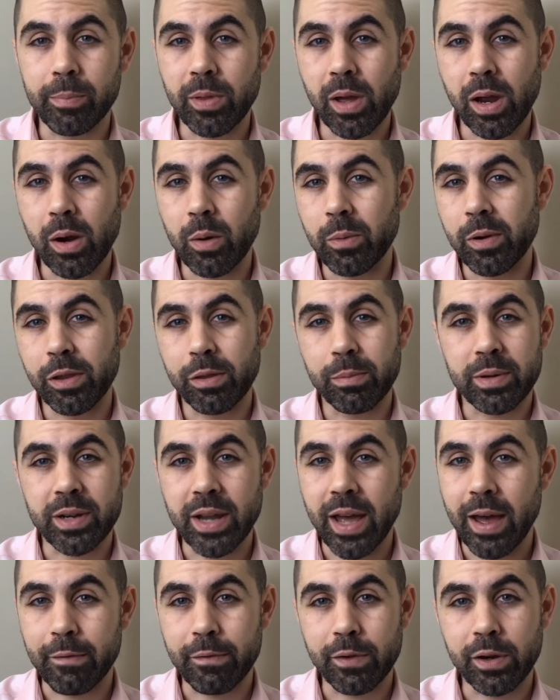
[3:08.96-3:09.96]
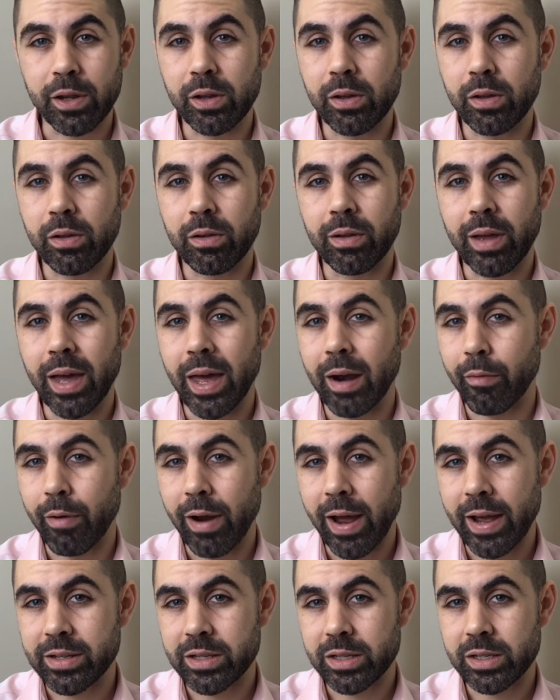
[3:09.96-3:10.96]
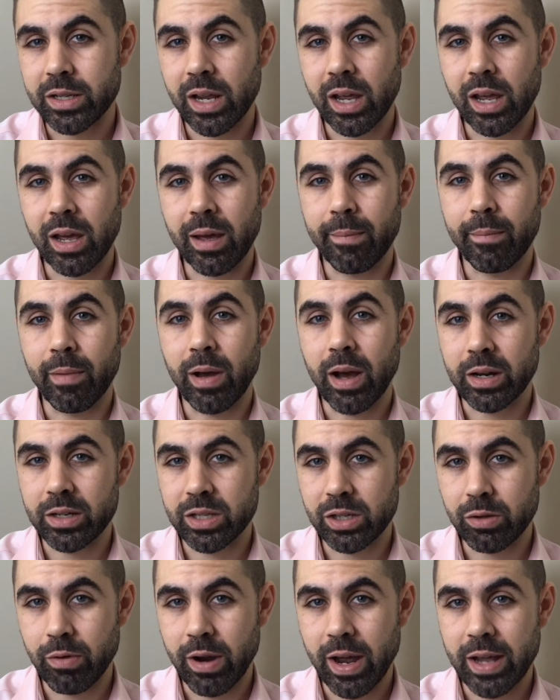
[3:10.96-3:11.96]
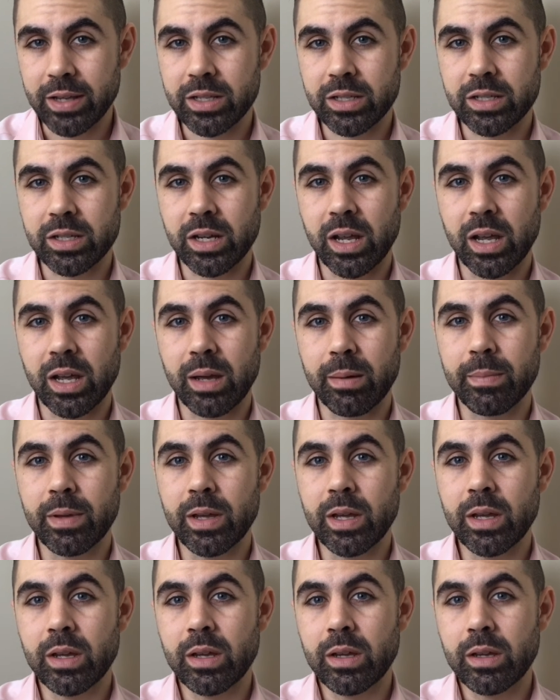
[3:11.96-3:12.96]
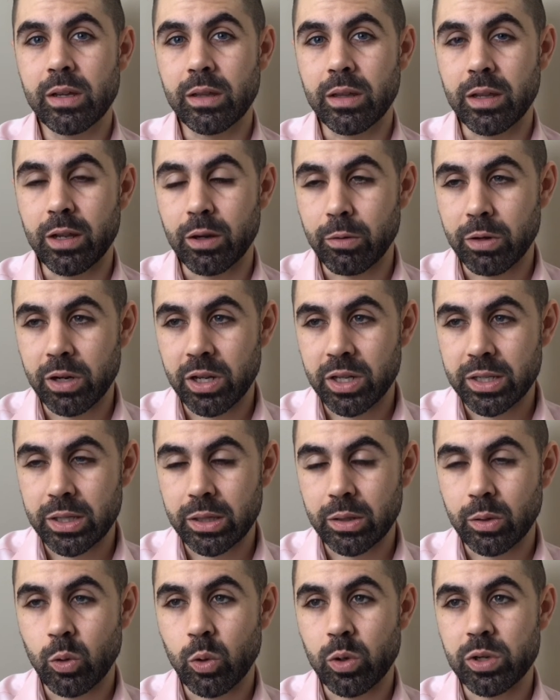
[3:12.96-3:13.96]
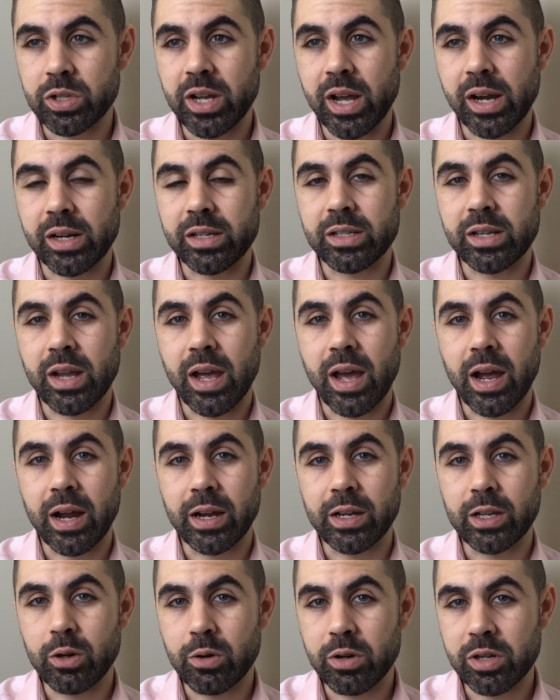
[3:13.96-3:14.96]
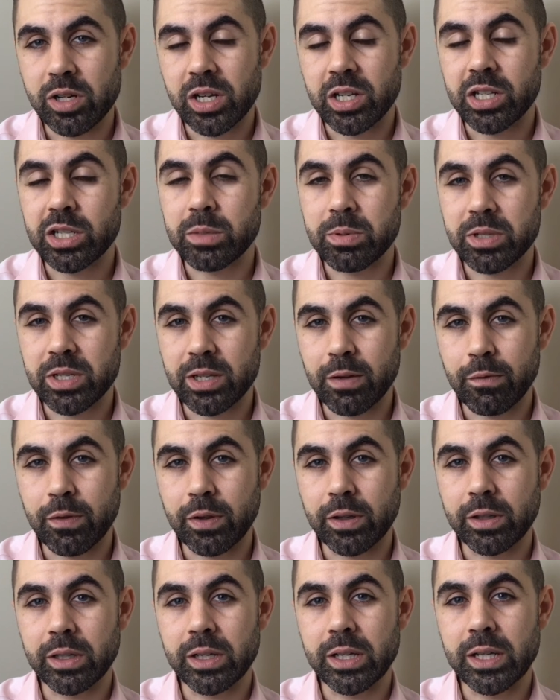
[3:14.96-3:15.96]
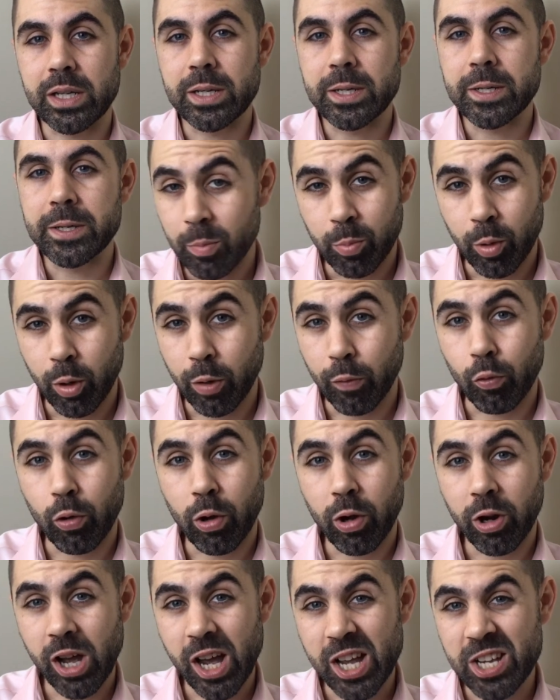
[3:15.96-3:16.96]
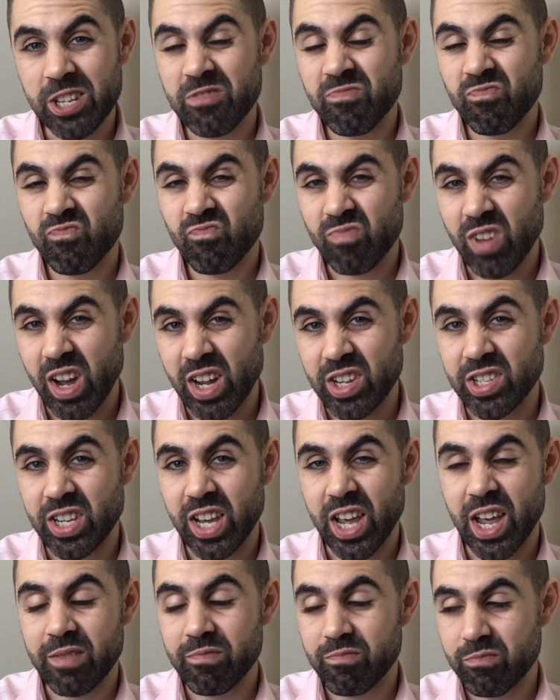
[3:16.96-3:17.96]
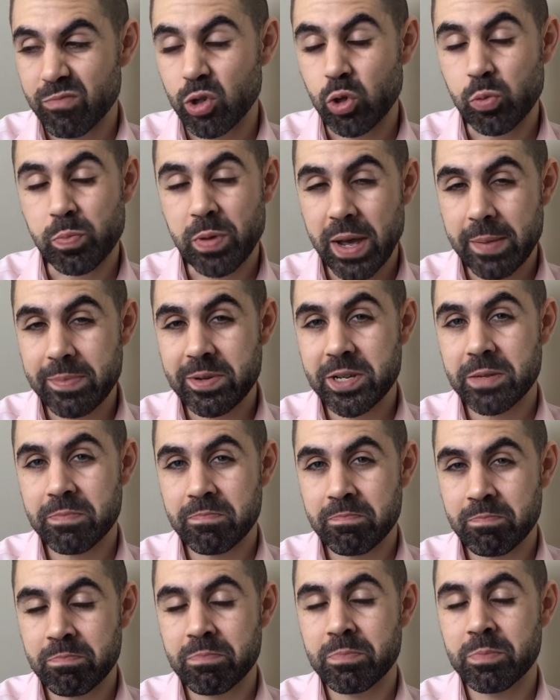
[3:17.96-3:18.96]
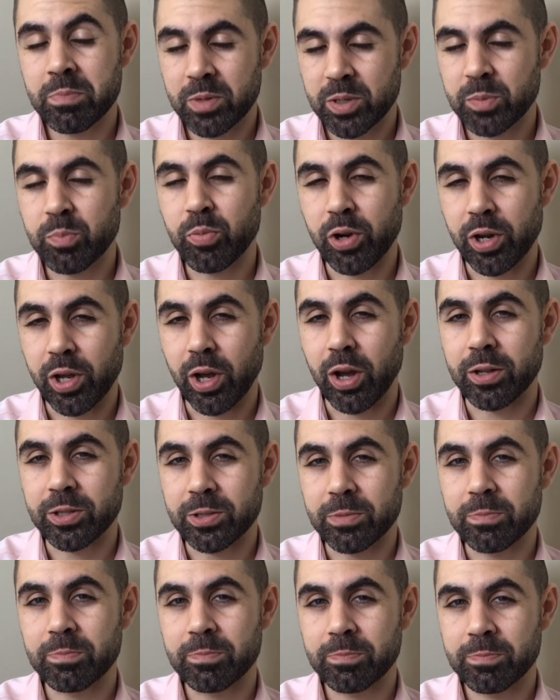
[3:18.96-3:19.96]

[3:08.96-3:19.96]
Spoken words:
There with modafinil, aniracetam, oxiracetam, the ingredients in the Cortex stack, uridine specifically. But overall, guys, I'd say Noopept, it's pretty awesome.